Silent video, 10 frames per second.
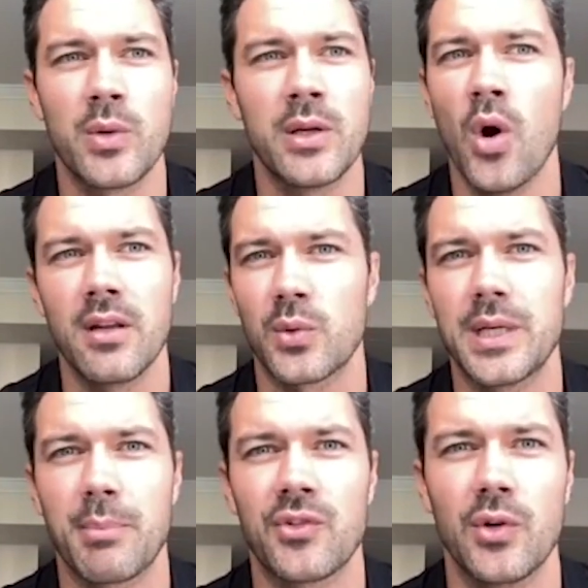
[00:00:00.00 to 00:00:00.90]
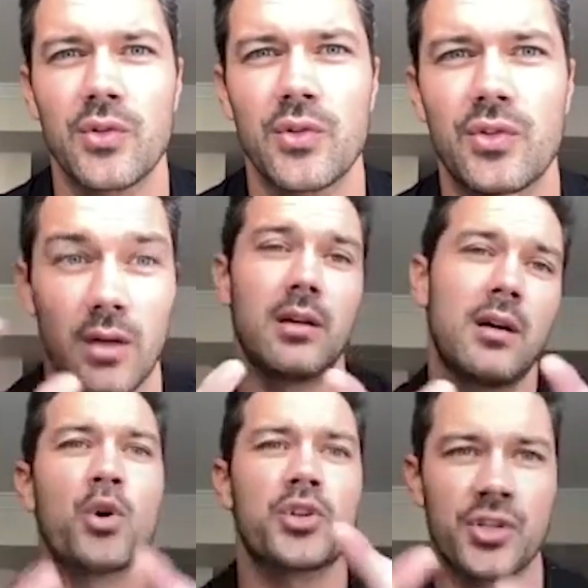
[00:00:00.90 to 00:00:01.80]
one and three episodes, uh,
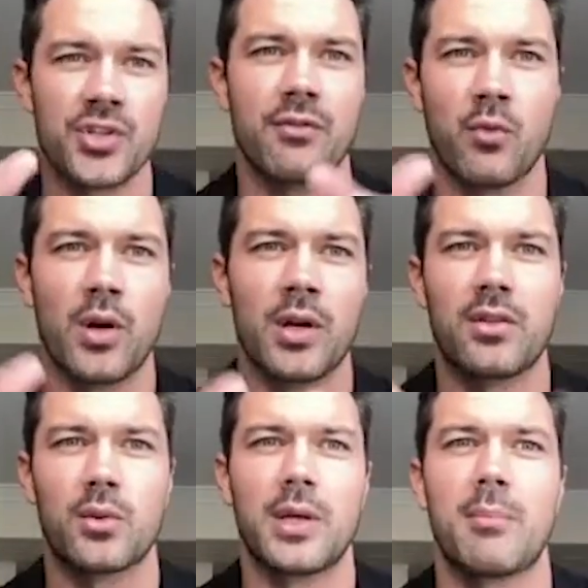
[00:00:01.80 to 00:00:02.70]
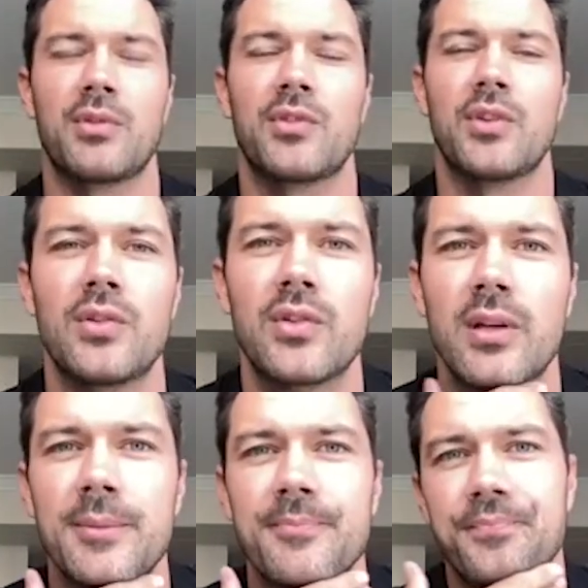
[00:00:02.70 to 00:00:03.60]
uh, portions of one and three
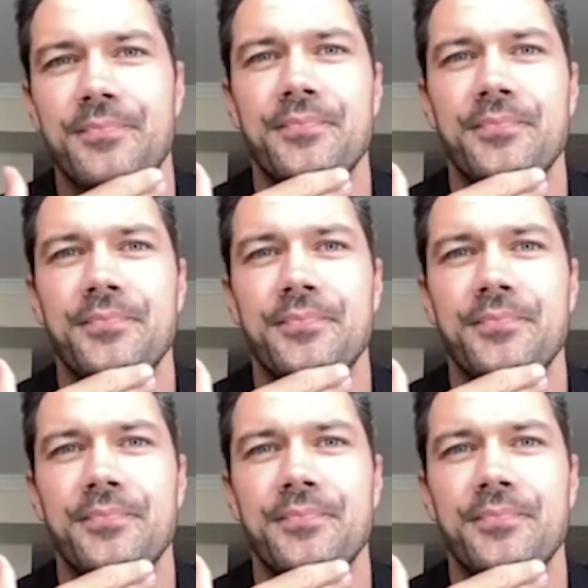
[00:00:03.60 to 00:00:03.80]
episodes.